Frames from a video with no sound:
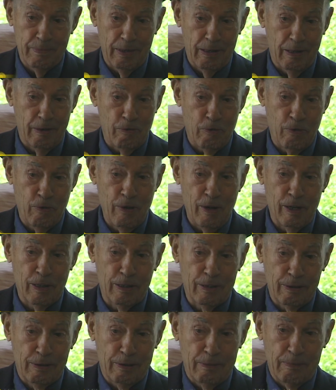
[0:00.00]
I
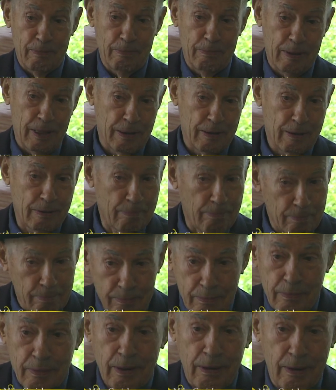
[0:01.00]
felt that
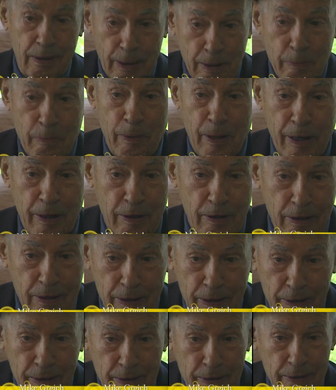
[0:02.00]
I might
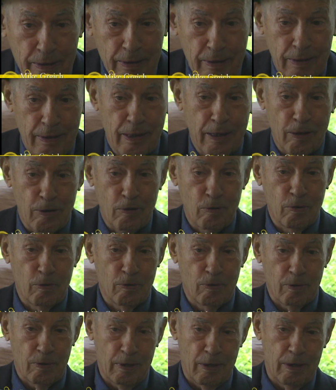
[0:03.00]

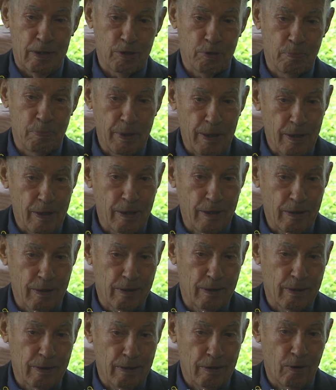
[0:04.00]
now, as being
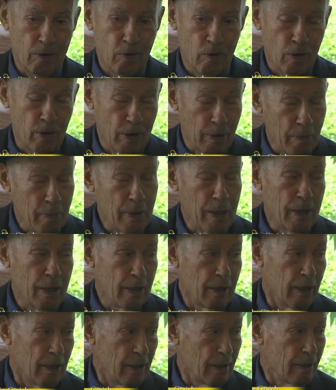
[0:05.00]
only
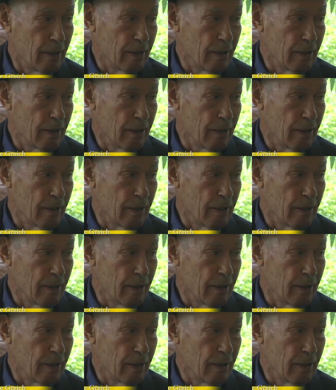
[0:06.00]
me